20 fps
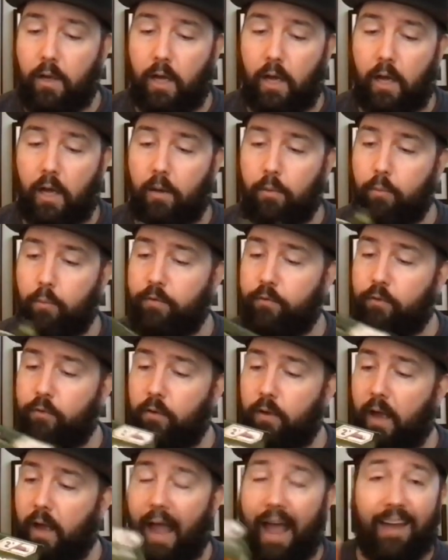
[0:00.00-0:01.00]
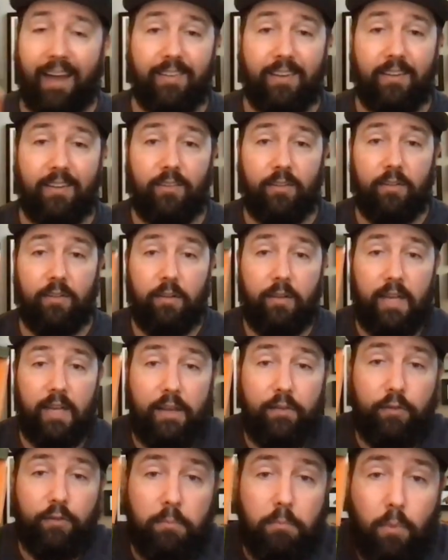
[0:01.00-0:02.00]
uh, we've added
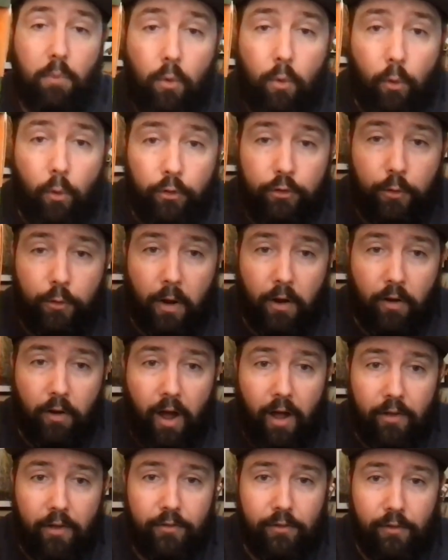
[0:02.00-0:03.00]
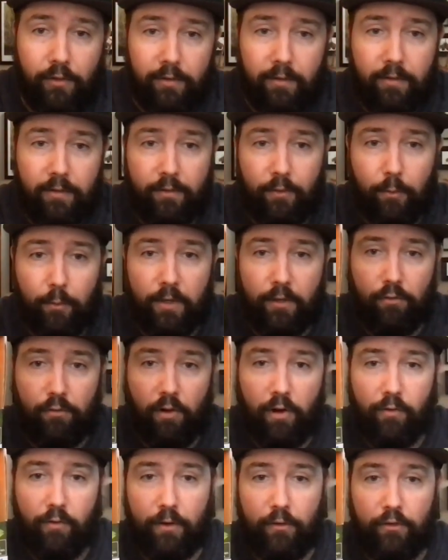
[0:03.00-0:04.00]
even more to our arsenal that we can
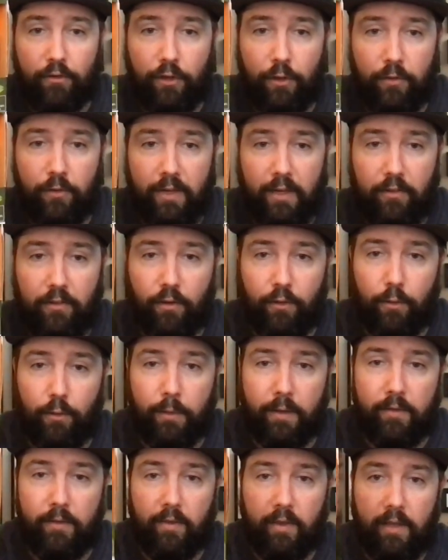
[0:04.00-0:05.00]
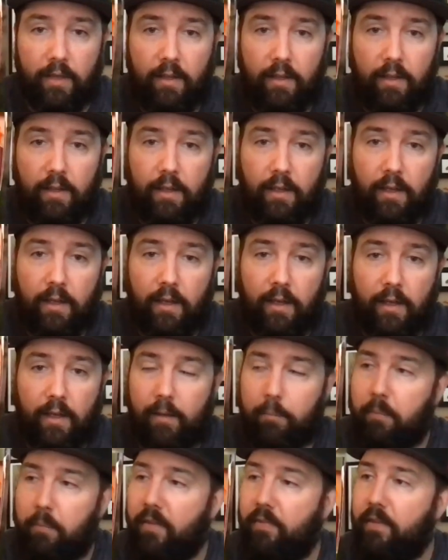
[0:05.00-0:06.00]
run around and shoot each other with.
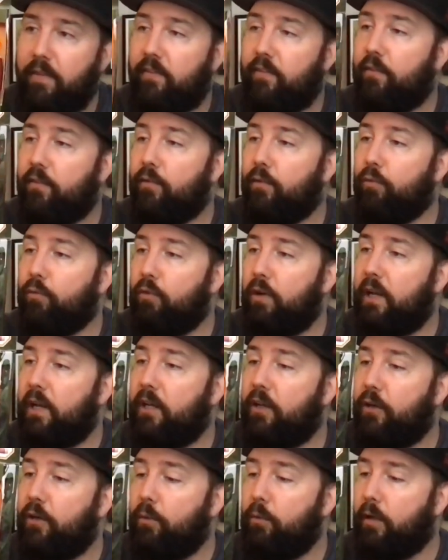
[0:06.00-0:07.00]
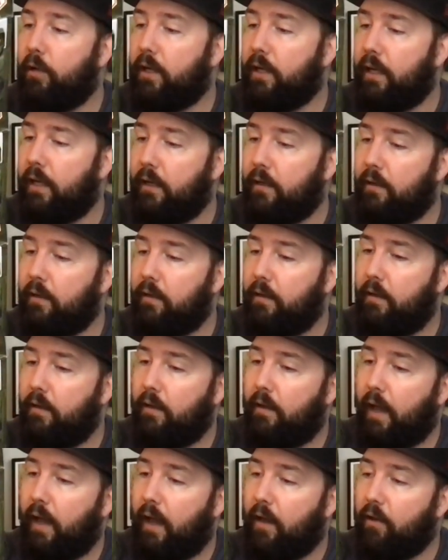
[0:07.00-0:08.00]
Um, and this is really cool looking.
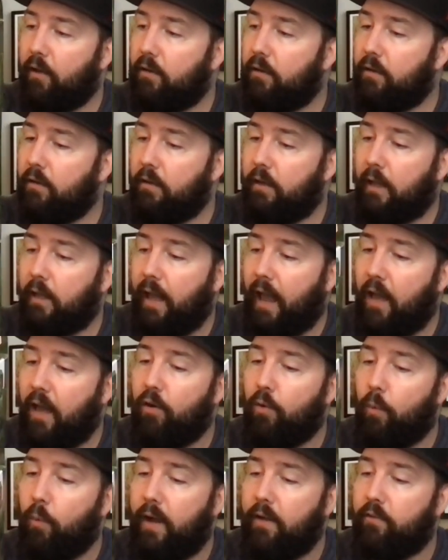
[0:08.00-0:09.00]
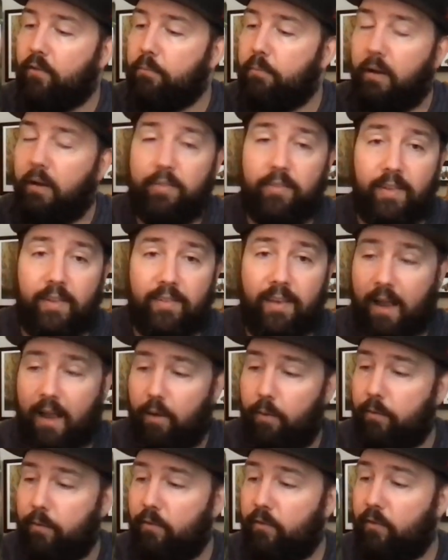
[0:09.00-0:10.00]
And I cannot wait to bust this
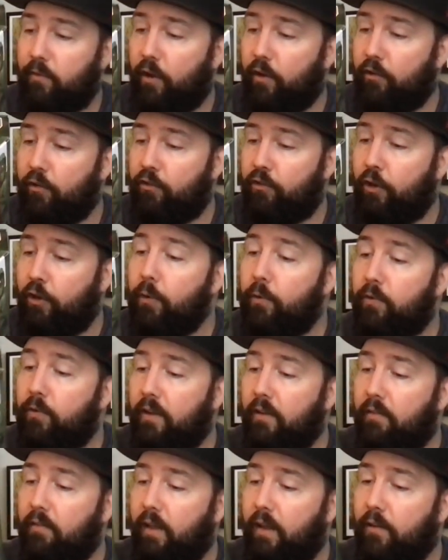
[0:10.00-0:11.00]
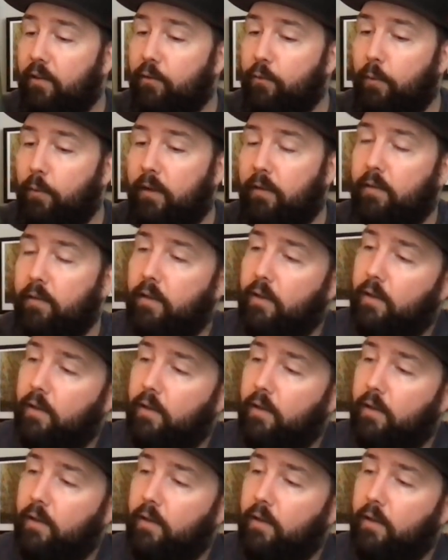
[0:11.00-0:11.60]
out and start shooting things with.